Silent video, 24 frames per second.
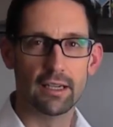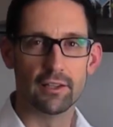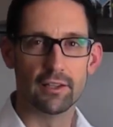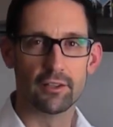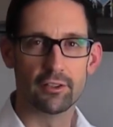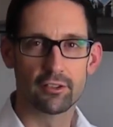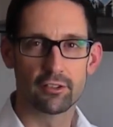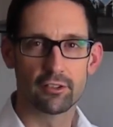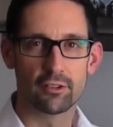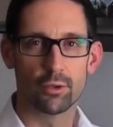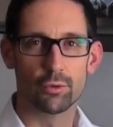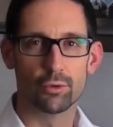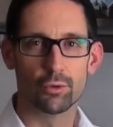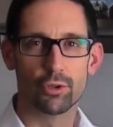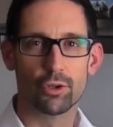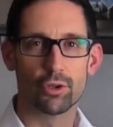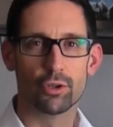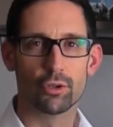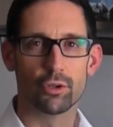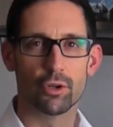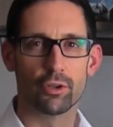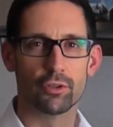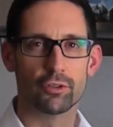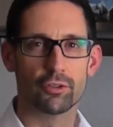slow
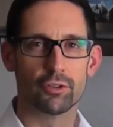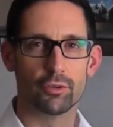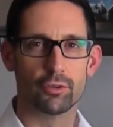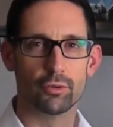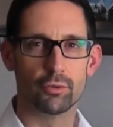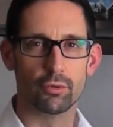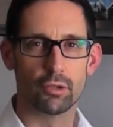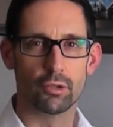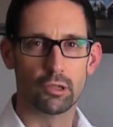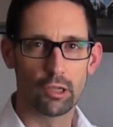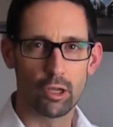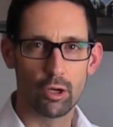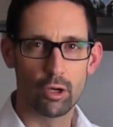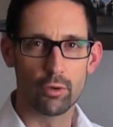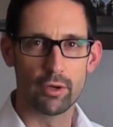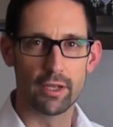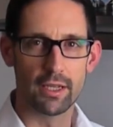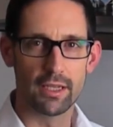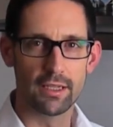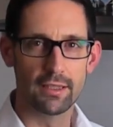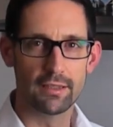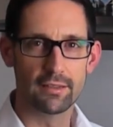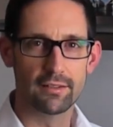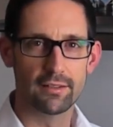cooker onto low
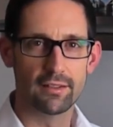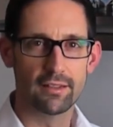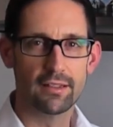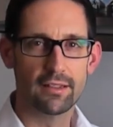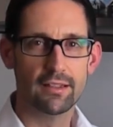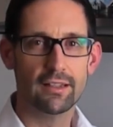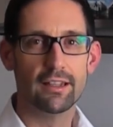heat.